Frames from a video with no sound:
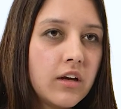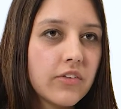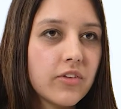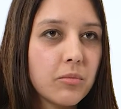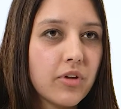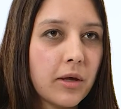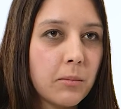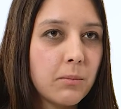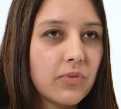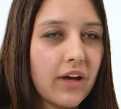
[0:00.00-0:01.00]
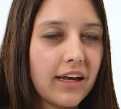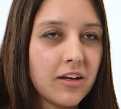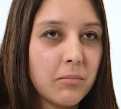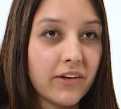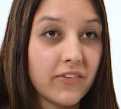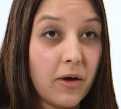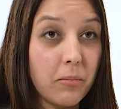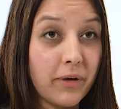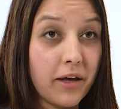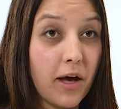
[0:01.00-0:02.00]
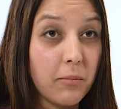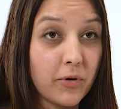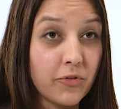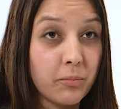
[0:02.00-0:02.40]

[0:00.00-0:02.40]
Sometimes I can mix up my hypers